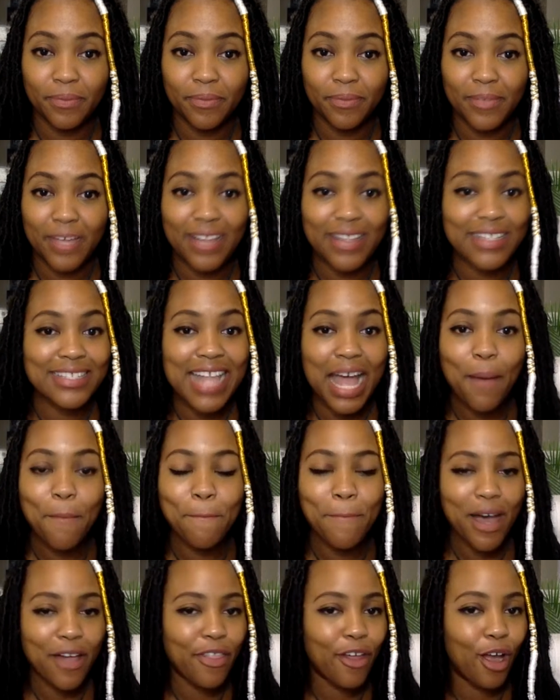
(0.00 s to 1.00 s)
Because it's not
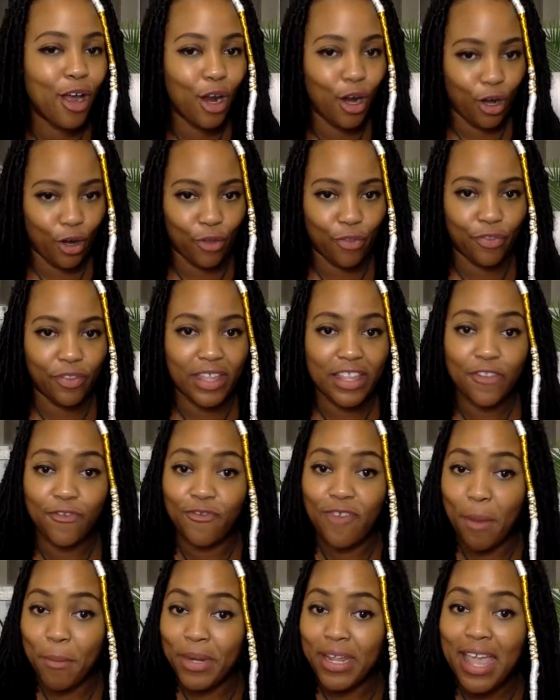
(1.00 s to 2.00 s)
Mother Earth. It's
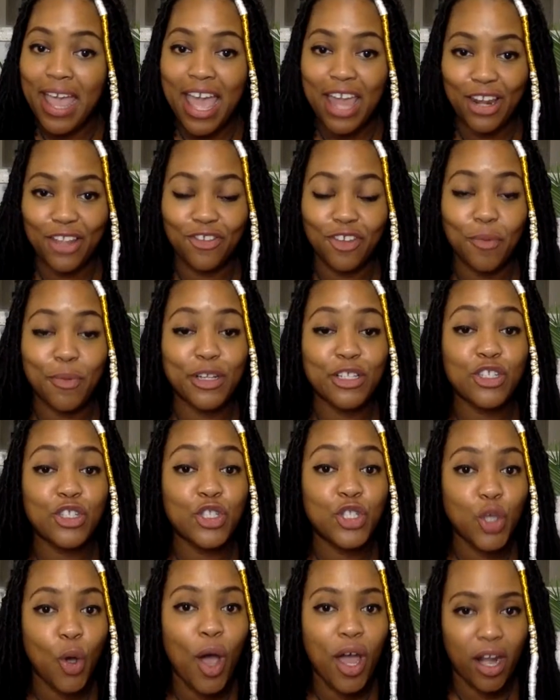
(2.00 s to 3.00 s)
feminine energy, but it's
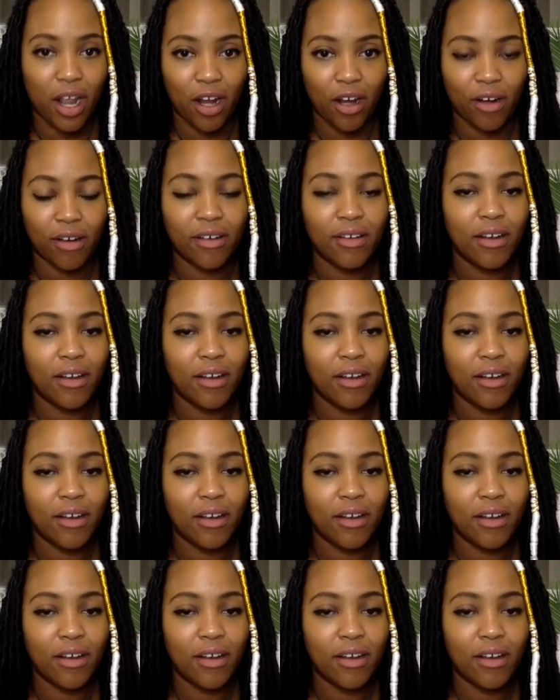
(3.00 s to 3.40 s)
daughter